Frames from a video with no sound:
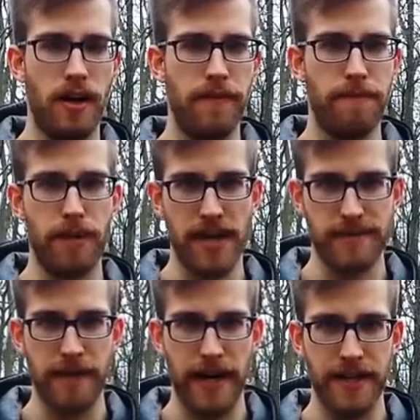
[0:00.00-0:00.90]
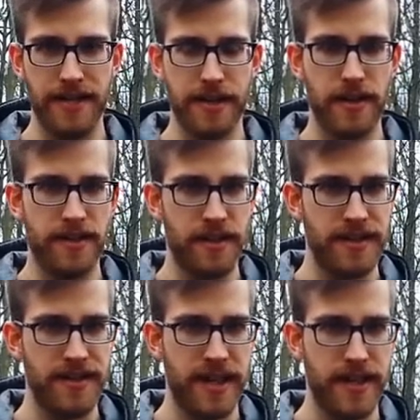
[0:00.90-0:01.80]
of plus minus
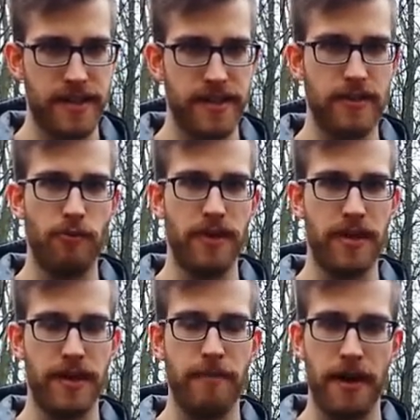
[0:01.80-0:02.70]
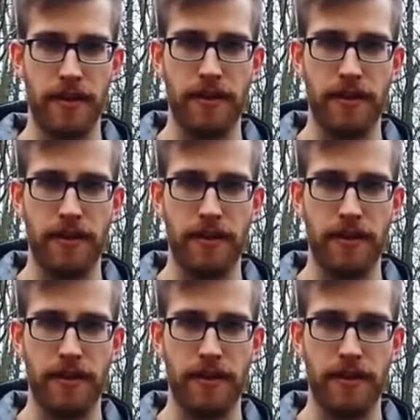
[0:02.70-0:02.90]
30 seconds within a month.